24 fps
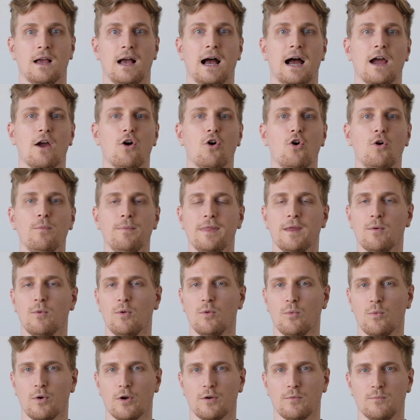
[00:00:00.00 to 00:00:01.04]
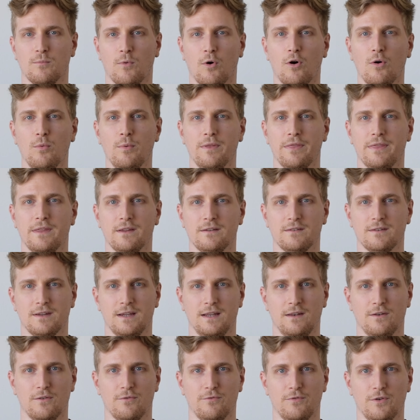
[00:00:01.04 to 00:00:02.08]
I hope they will work more with this
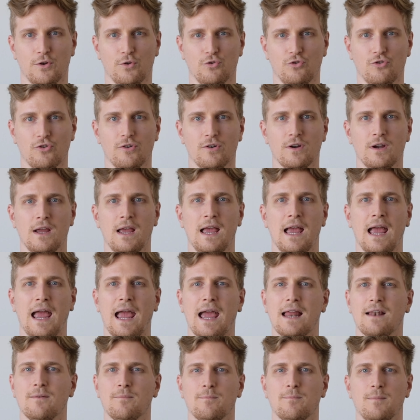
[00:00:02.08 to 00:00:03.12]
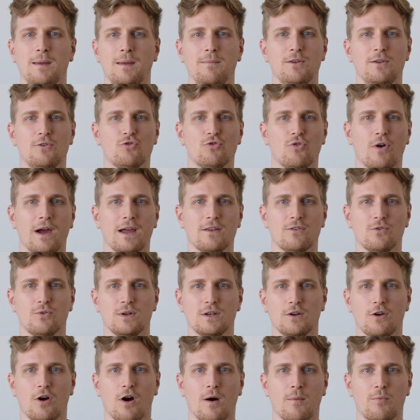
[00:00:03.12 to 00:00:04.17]
in the future and maybe try to
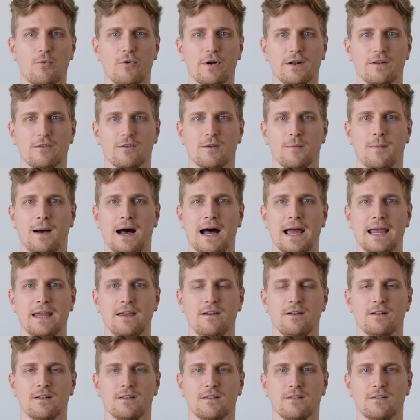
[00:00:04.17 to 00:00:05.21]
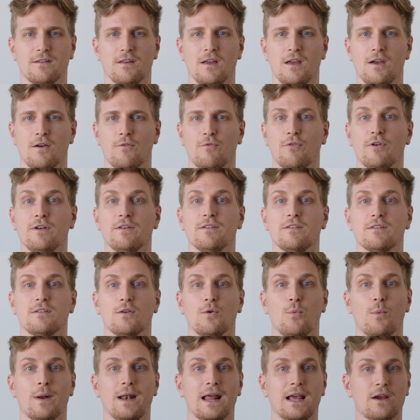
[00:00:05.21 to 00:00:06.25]
incorporate some icons. For instance,
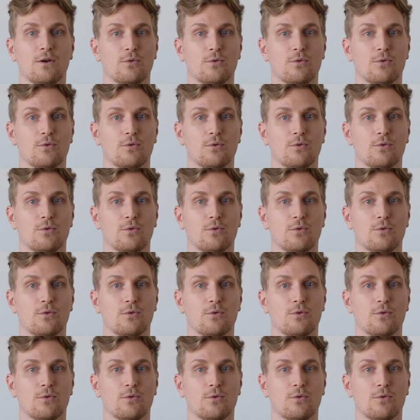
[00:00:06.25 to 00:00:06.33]
when I